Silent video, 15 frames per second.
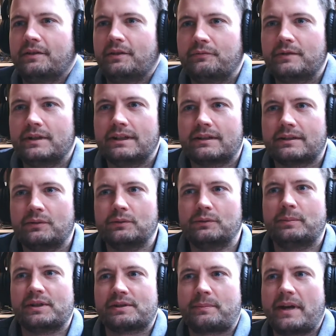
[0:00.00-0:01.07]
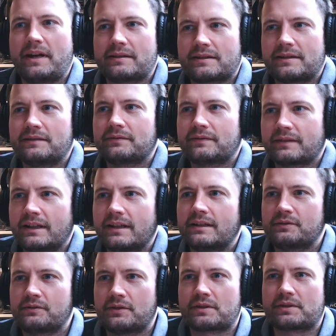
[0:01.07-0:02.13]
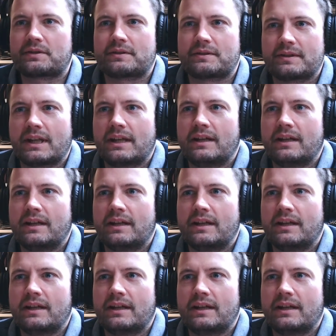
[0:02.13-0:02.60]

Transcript: a really cool perspective. Just